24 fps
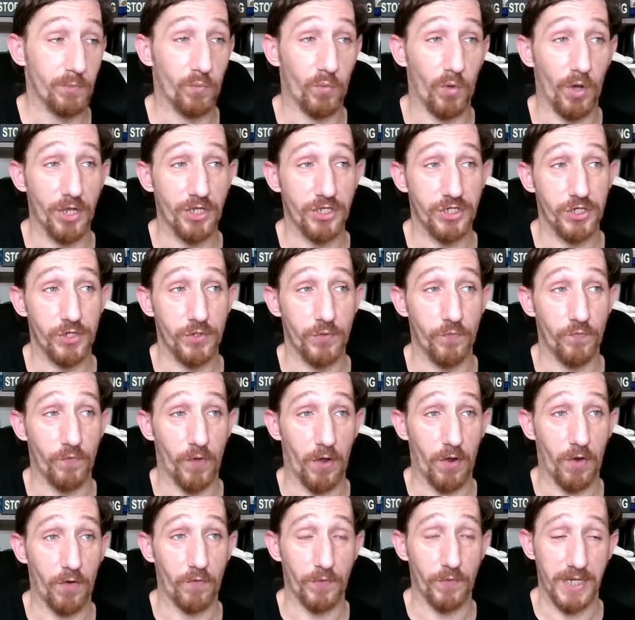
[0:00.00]
what you've
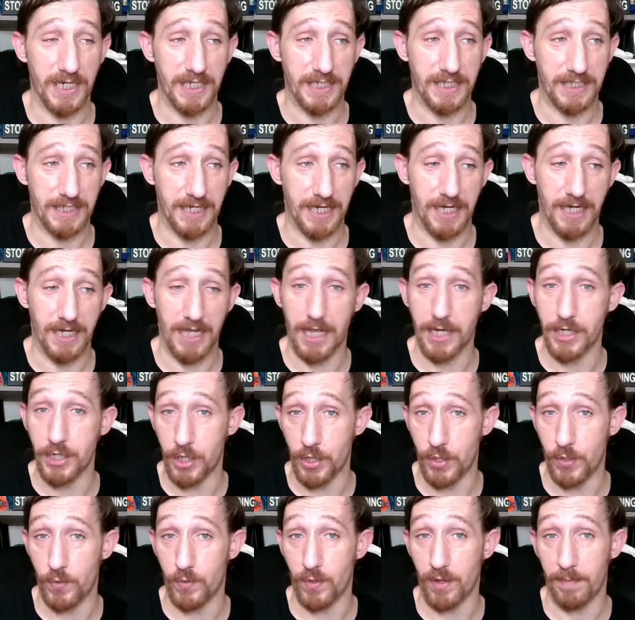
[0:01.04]
already seen and
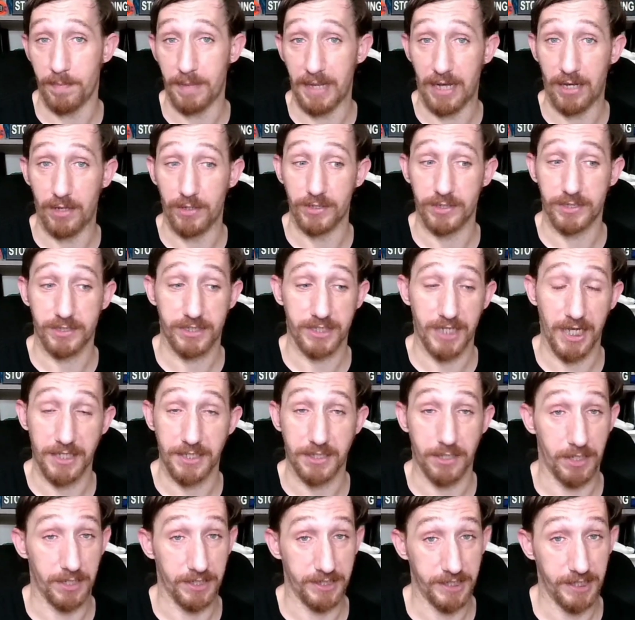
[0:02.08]
know about
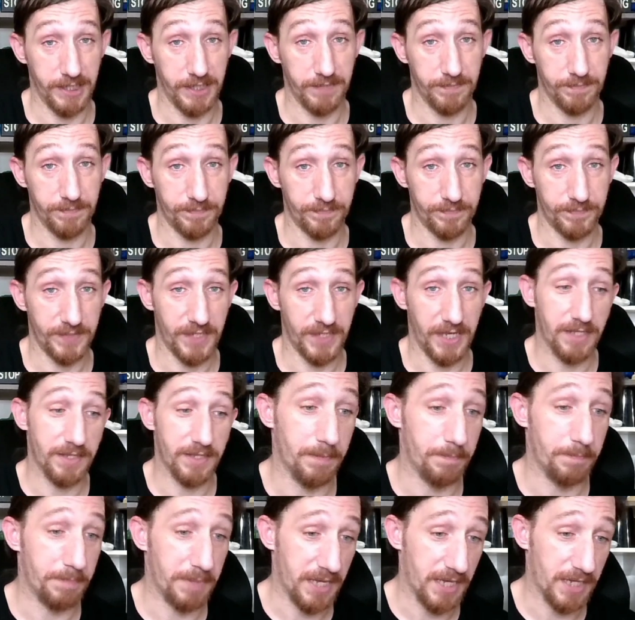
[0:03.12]
said content,
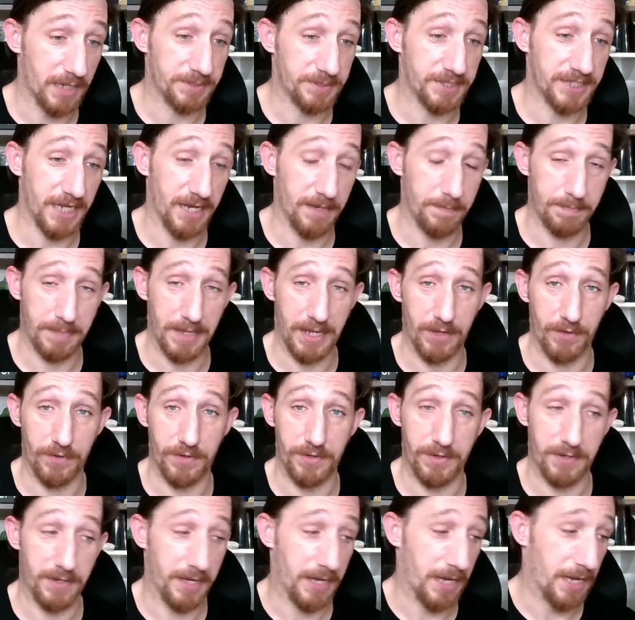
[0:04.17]
and then being upset about
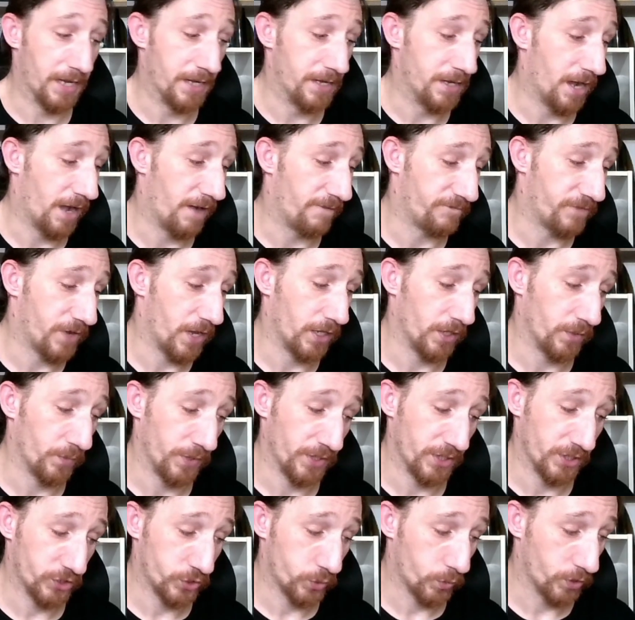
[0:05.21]
it not
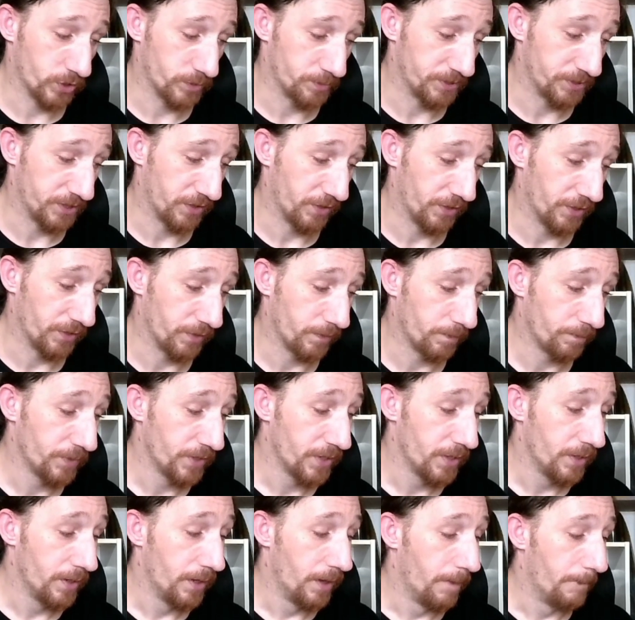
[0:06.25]
following the source material.
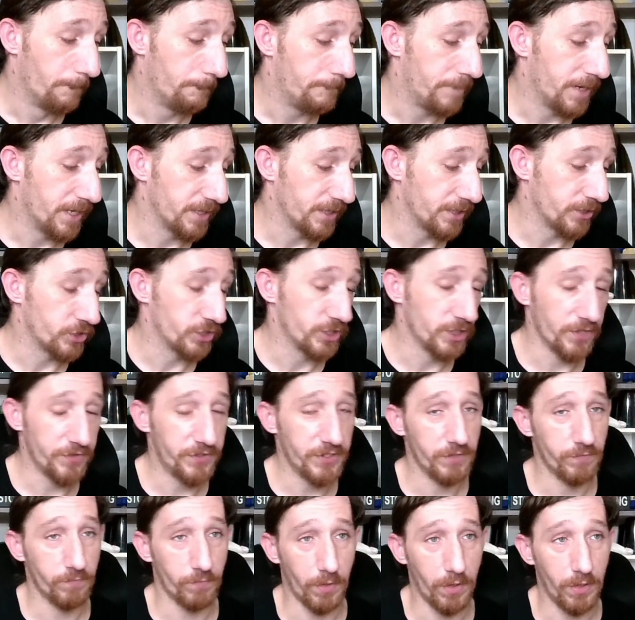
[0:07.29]
But there's
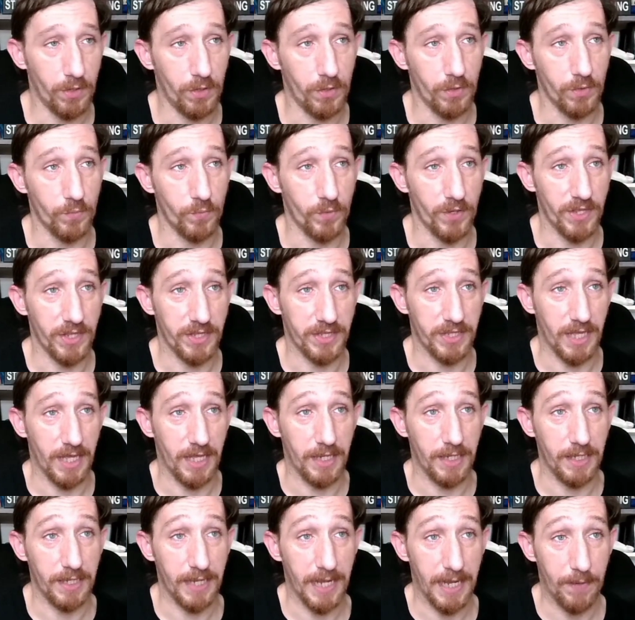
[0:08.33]
nothing wrong with
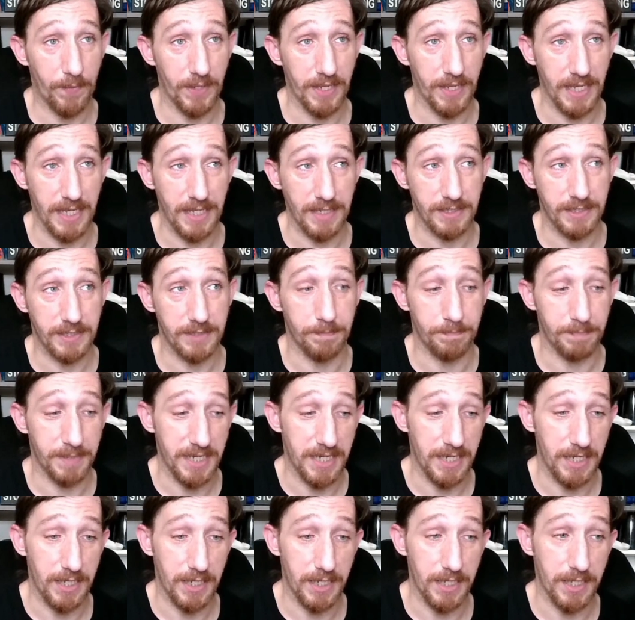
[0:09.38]
allowing it to
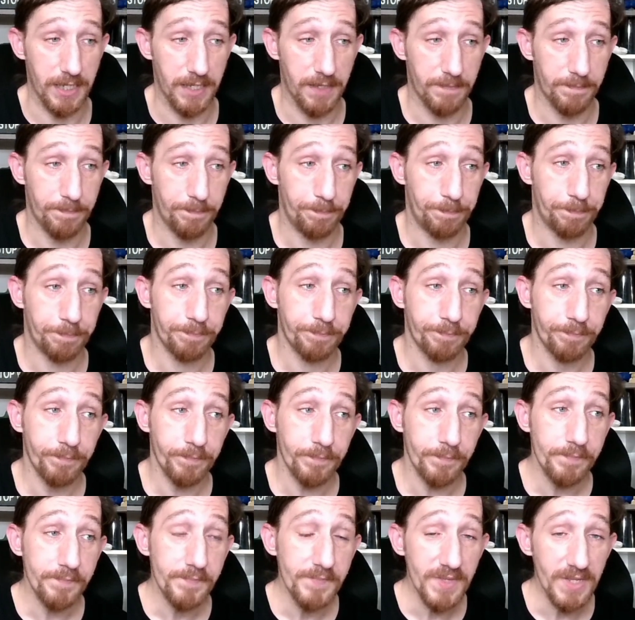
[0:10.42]
be
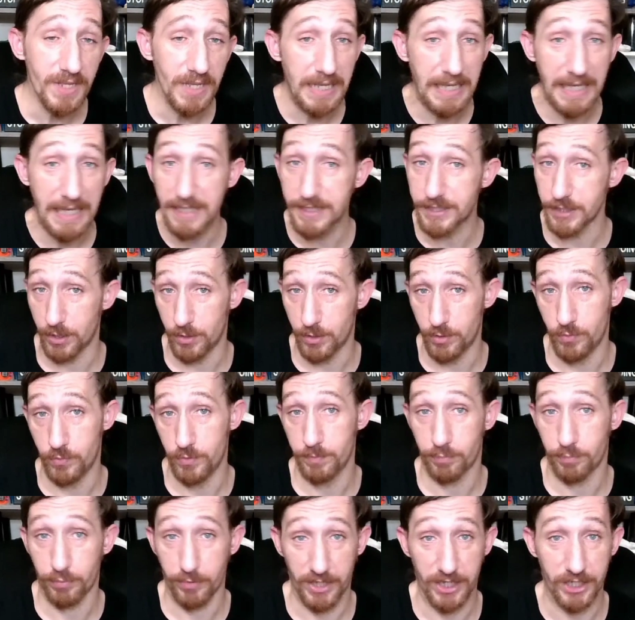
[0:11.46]
its
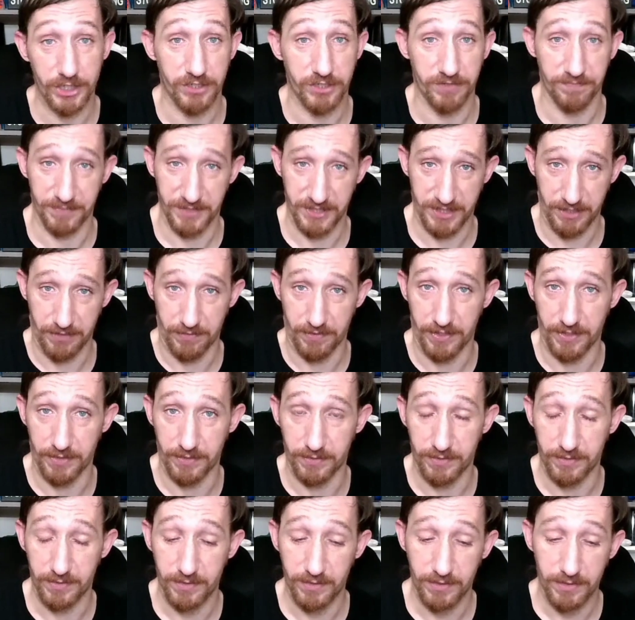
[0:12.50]
own branch of
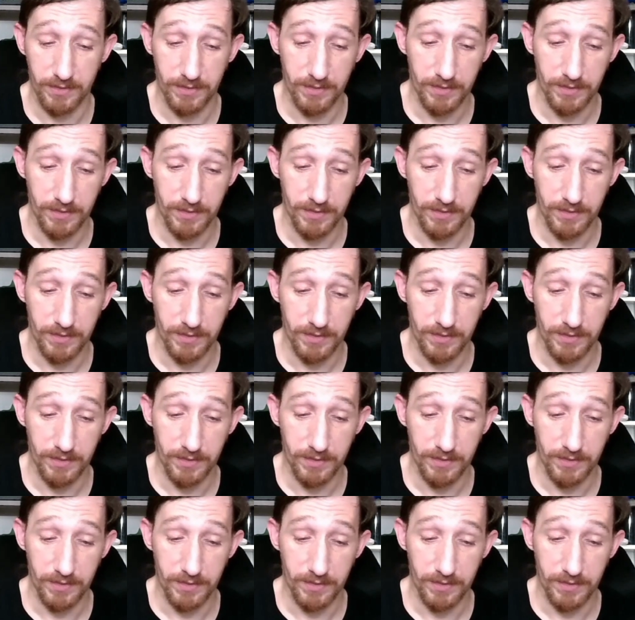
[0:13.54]
material.